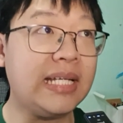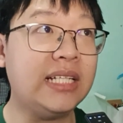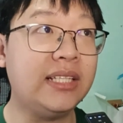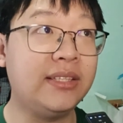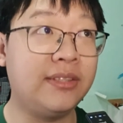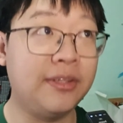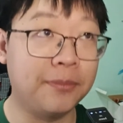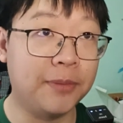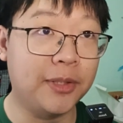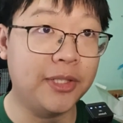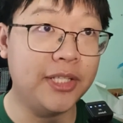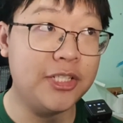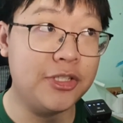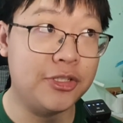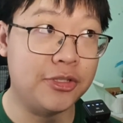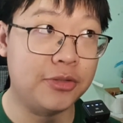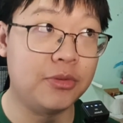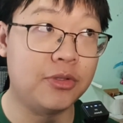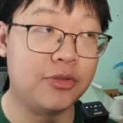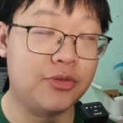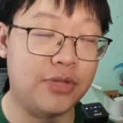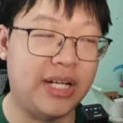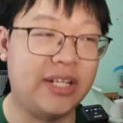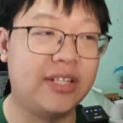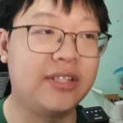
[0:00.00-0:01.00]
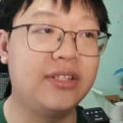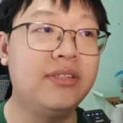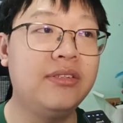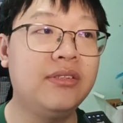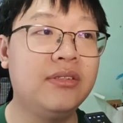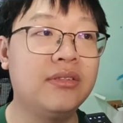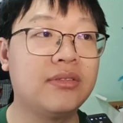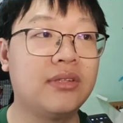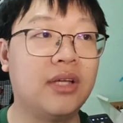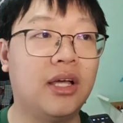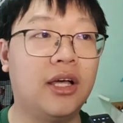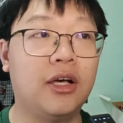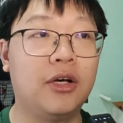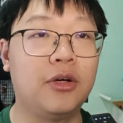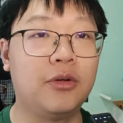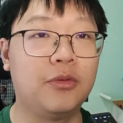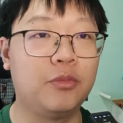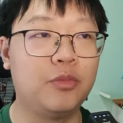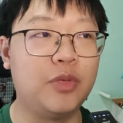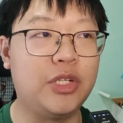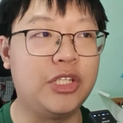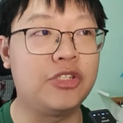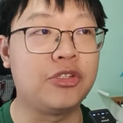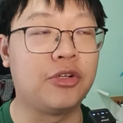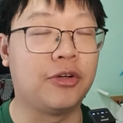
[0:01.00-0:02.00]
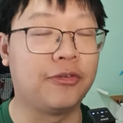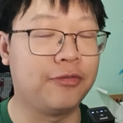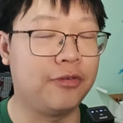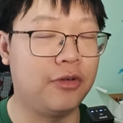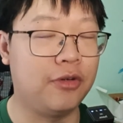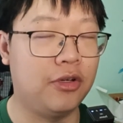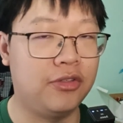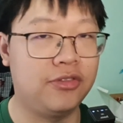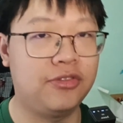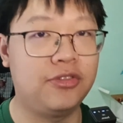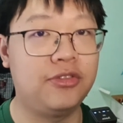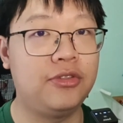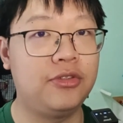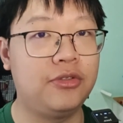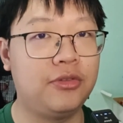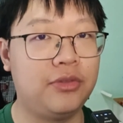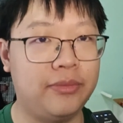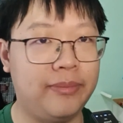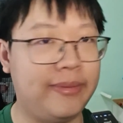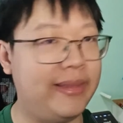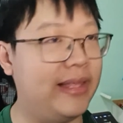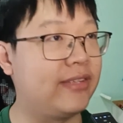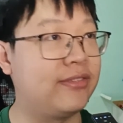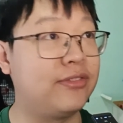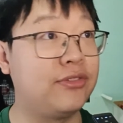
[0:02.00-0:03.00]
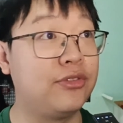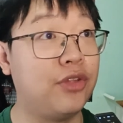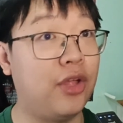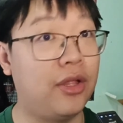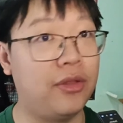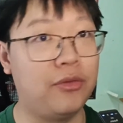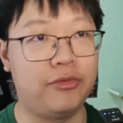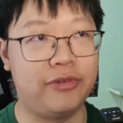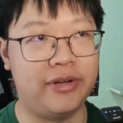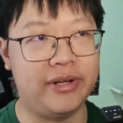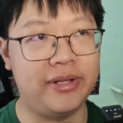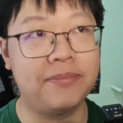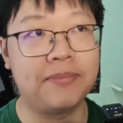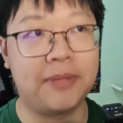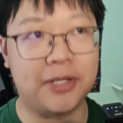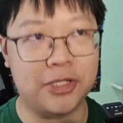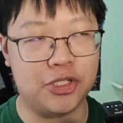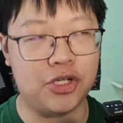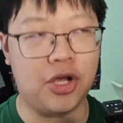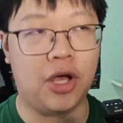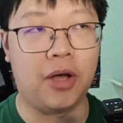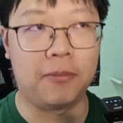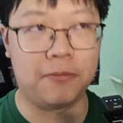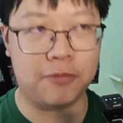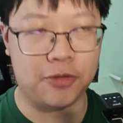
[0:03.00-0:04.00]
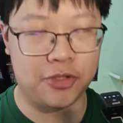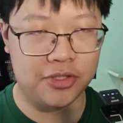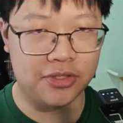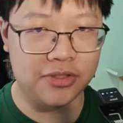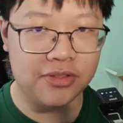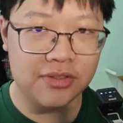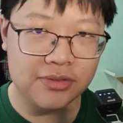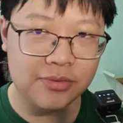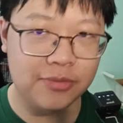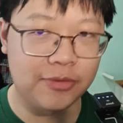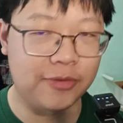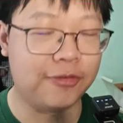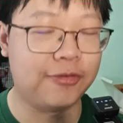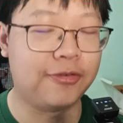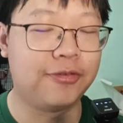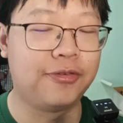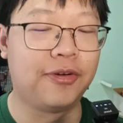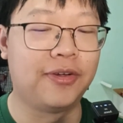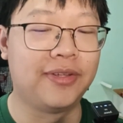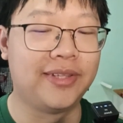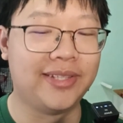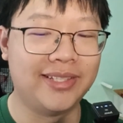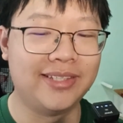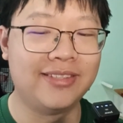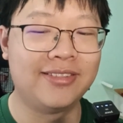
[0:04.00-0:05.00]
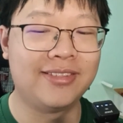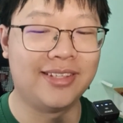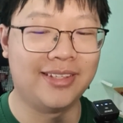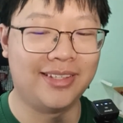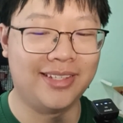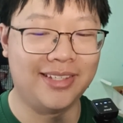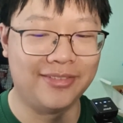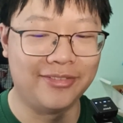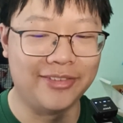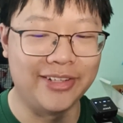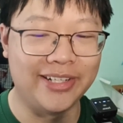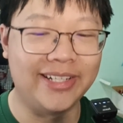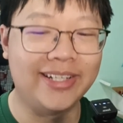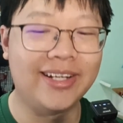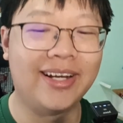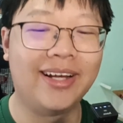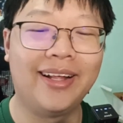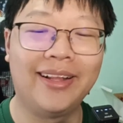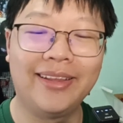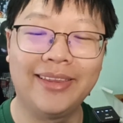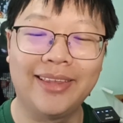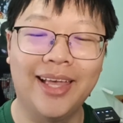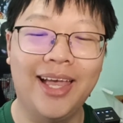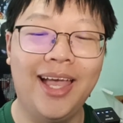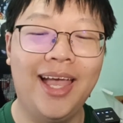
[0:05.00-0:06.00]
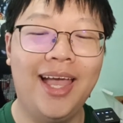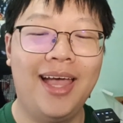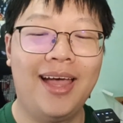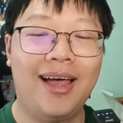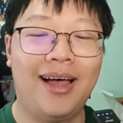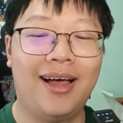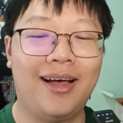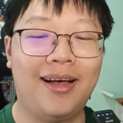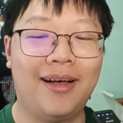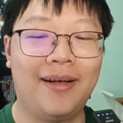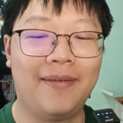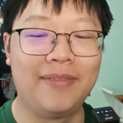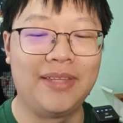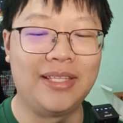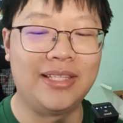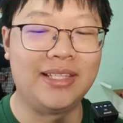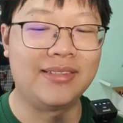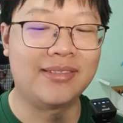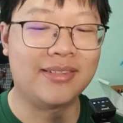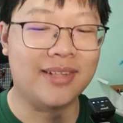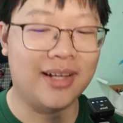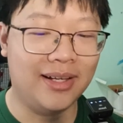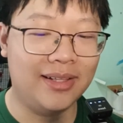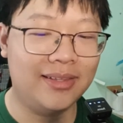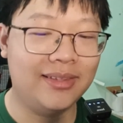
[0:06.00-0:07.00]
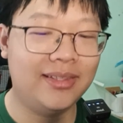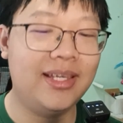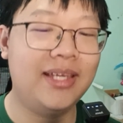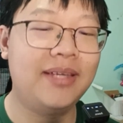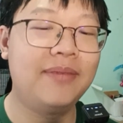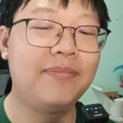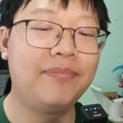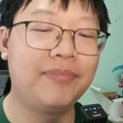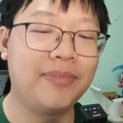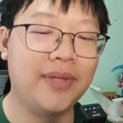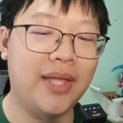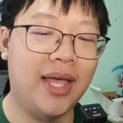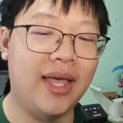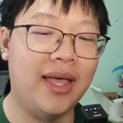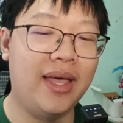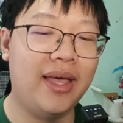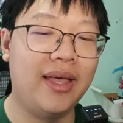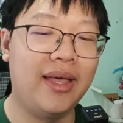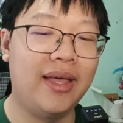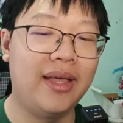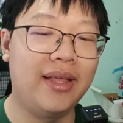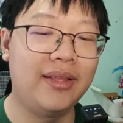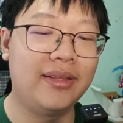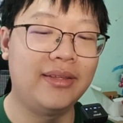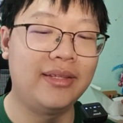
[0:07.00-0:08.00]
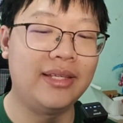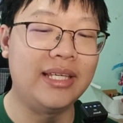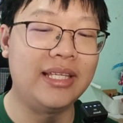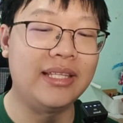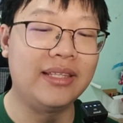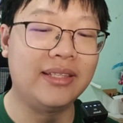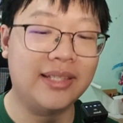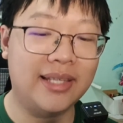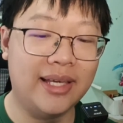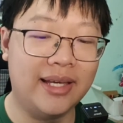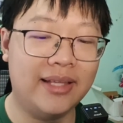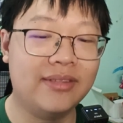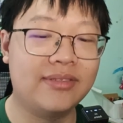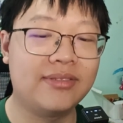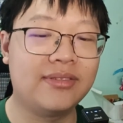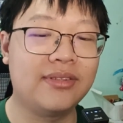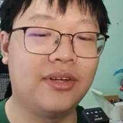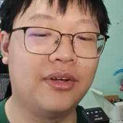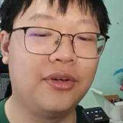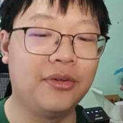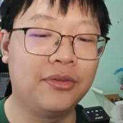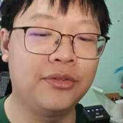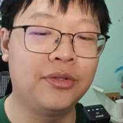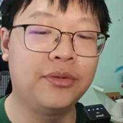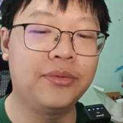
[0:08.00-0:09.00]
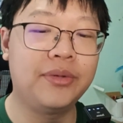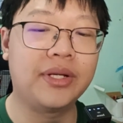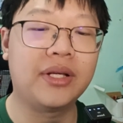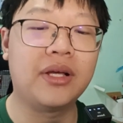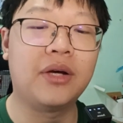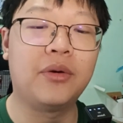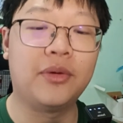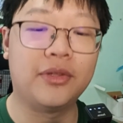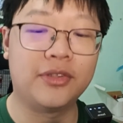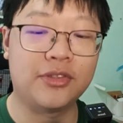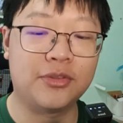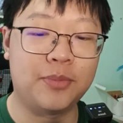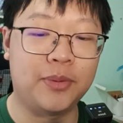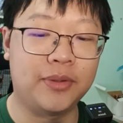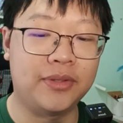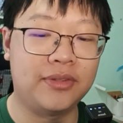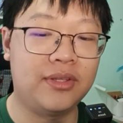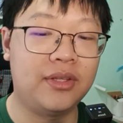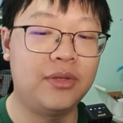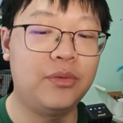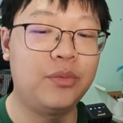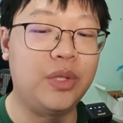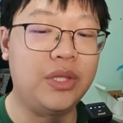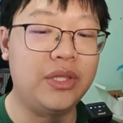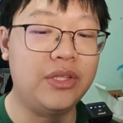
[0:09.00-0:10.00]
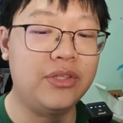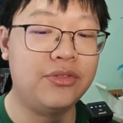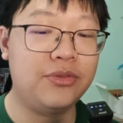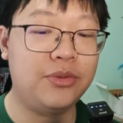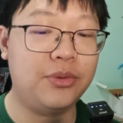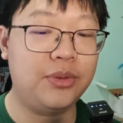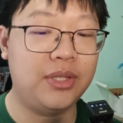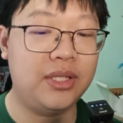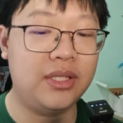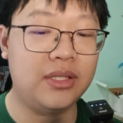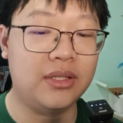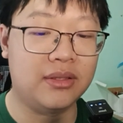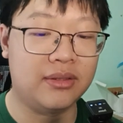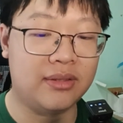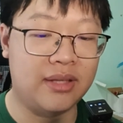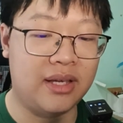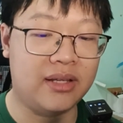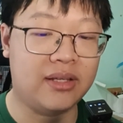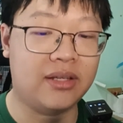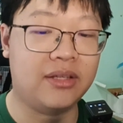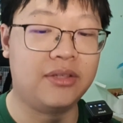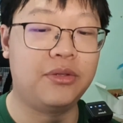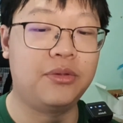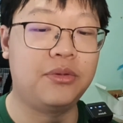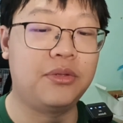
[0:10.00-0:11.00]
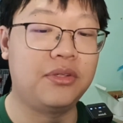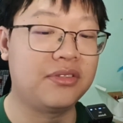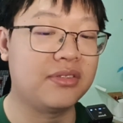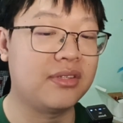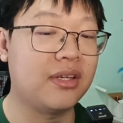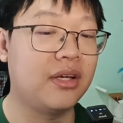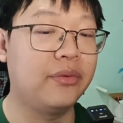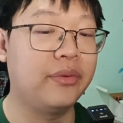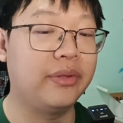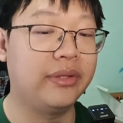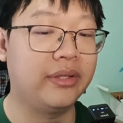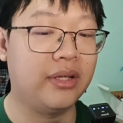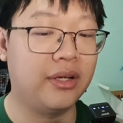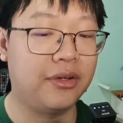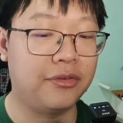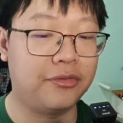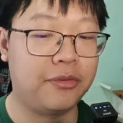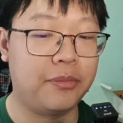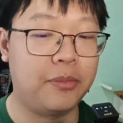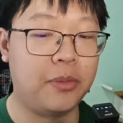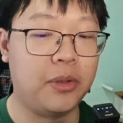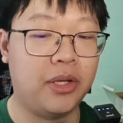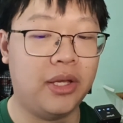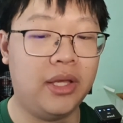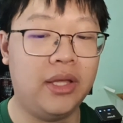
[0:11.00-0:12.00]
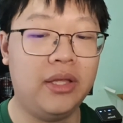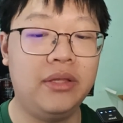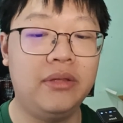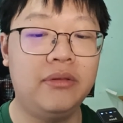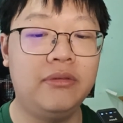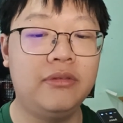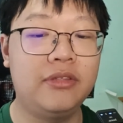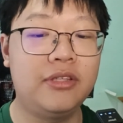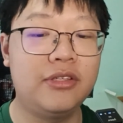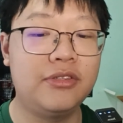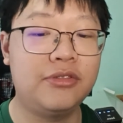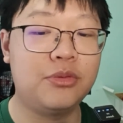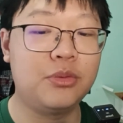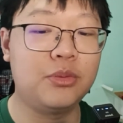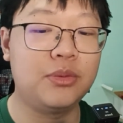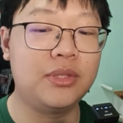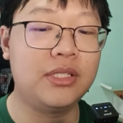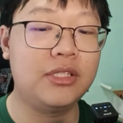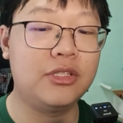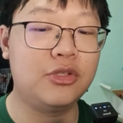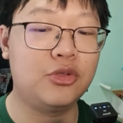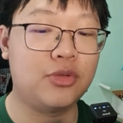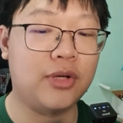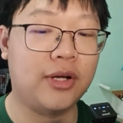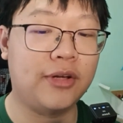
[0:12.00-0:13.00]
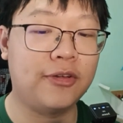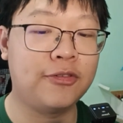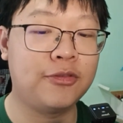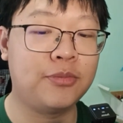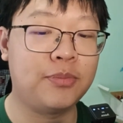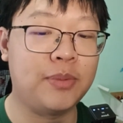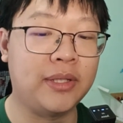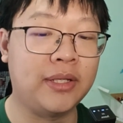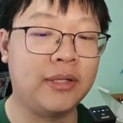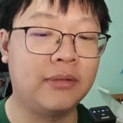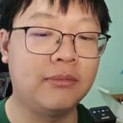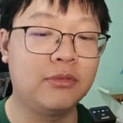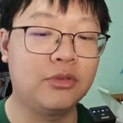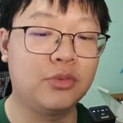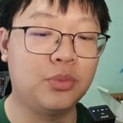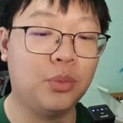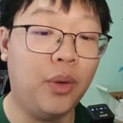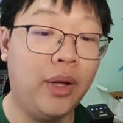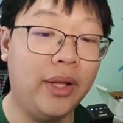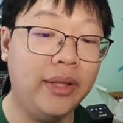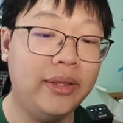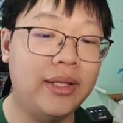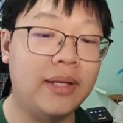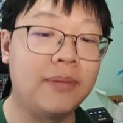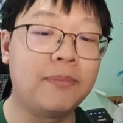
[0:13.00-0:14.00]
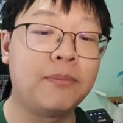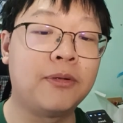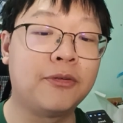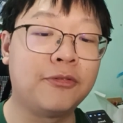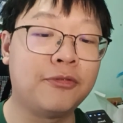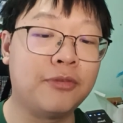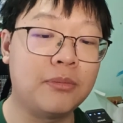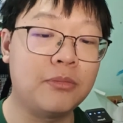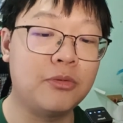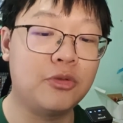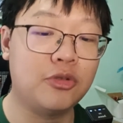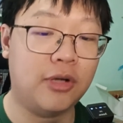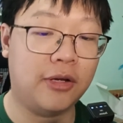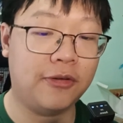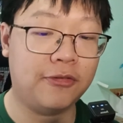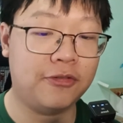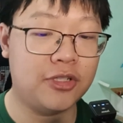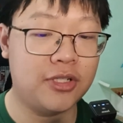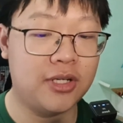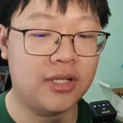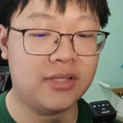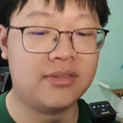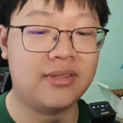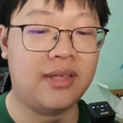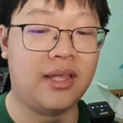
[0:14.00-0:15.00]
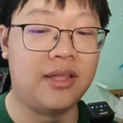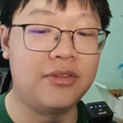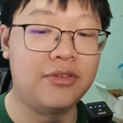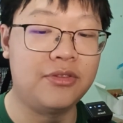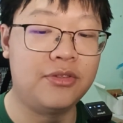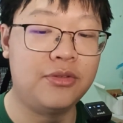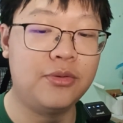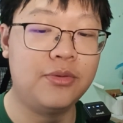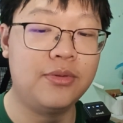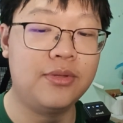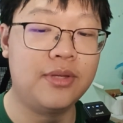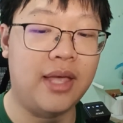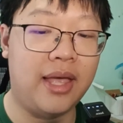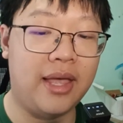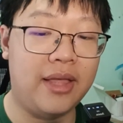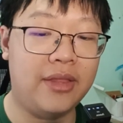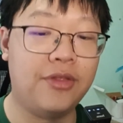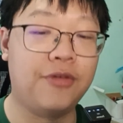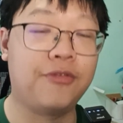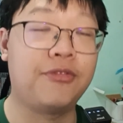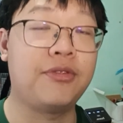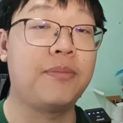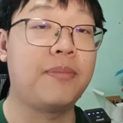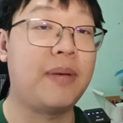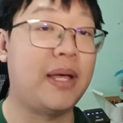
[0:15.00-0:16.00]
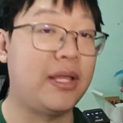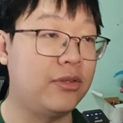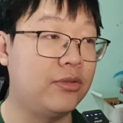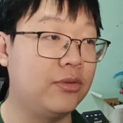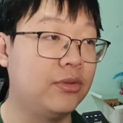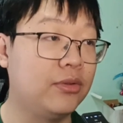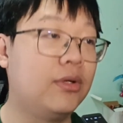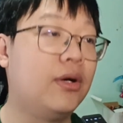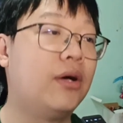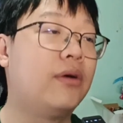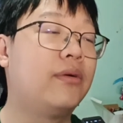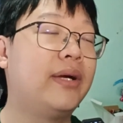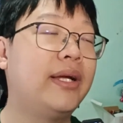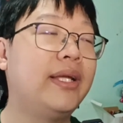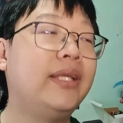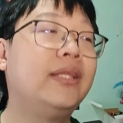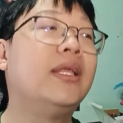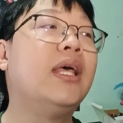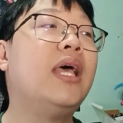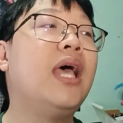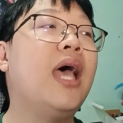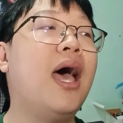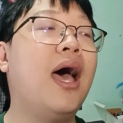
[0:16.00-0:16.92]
demonic Geod Dragon, which of course there's not really much options with for this in regard in its card name, and it gets auto regard once per turn. When this unit attack, you discard 1 card from your hand. This unit drives becomes 1 and perform drive checks until the end of the battle. Alright,